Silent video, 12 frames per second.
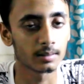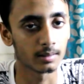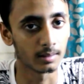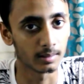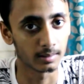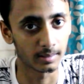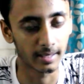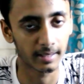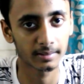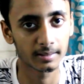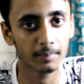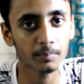
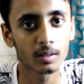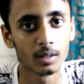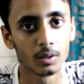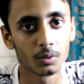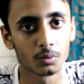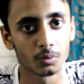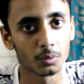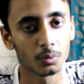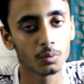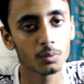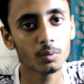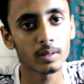add them
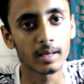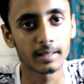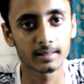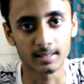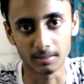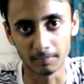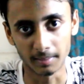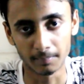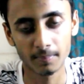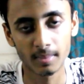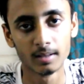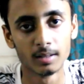to add as admin.
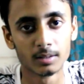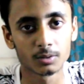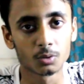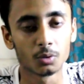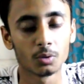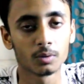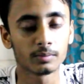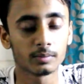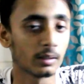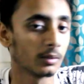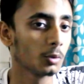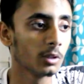So
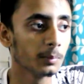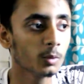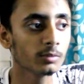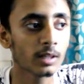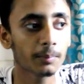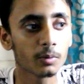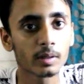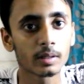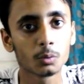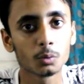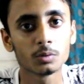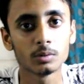to remove them, you
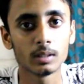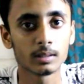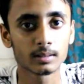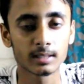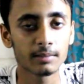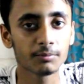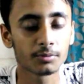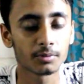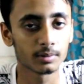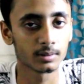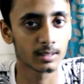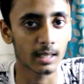can do the same
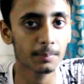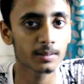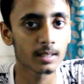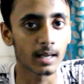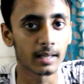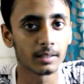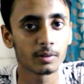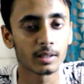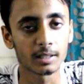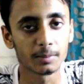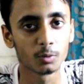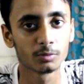steps and you
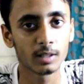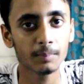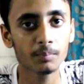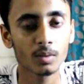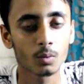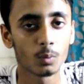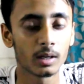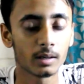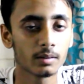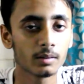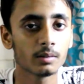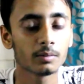can remove them
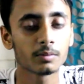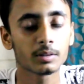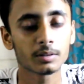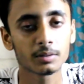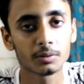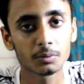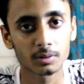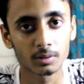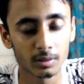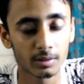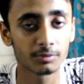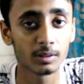whenever
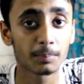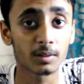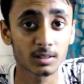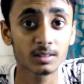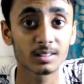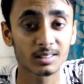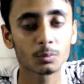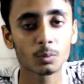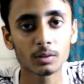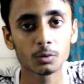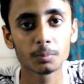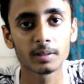if the person doesn't
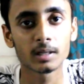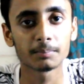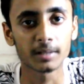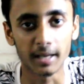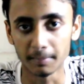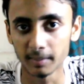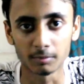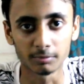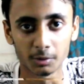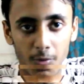want to become the admin of the